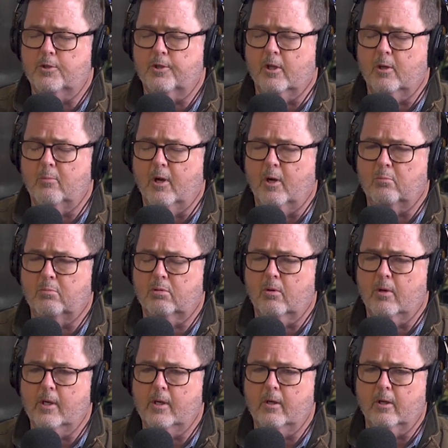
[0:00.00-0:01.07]
mentioned about
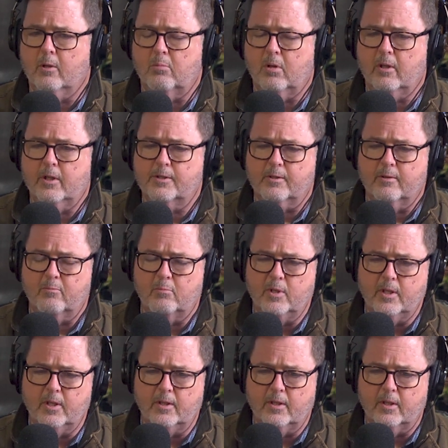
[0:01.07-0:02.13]
prayer and a place of
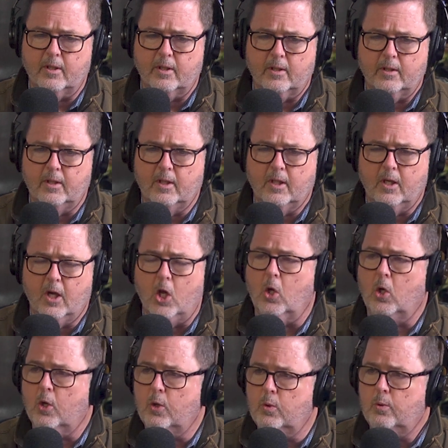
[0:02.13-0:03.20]
being uh,
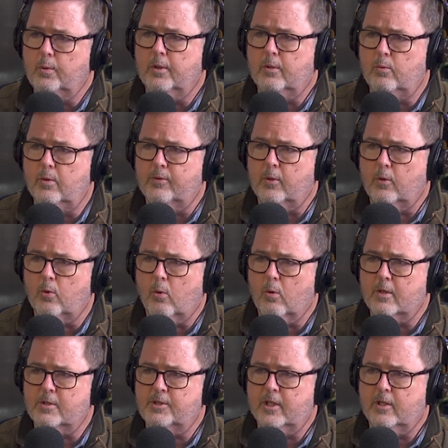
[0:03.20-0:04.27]
alone with the
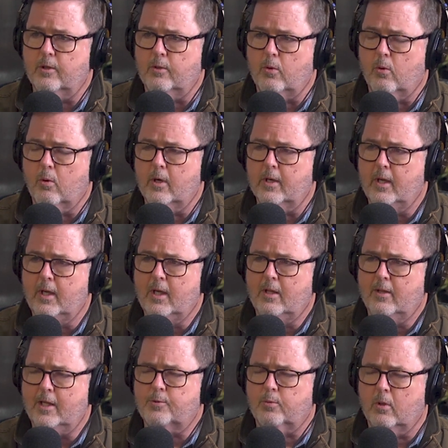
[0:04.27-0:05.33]
Lord to seek the Lord.
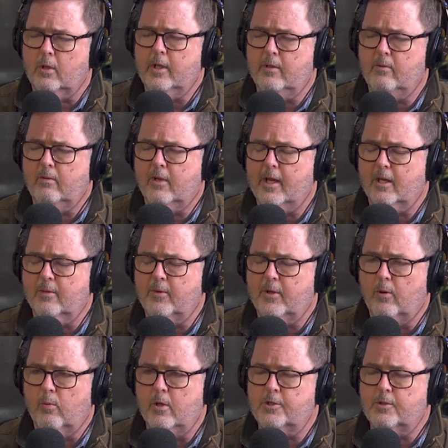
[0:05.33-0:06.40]
That's really kind of
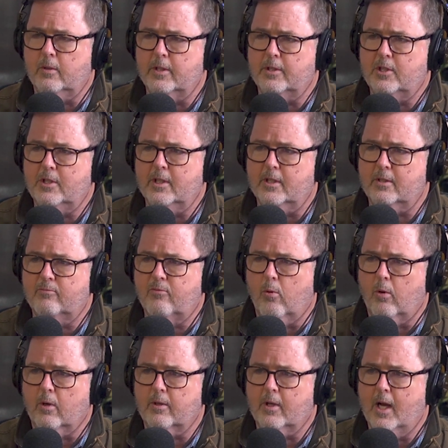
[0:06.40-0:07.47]
the original intent
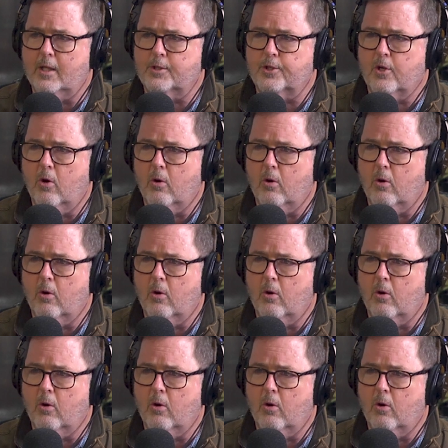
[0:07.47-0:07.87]
for God's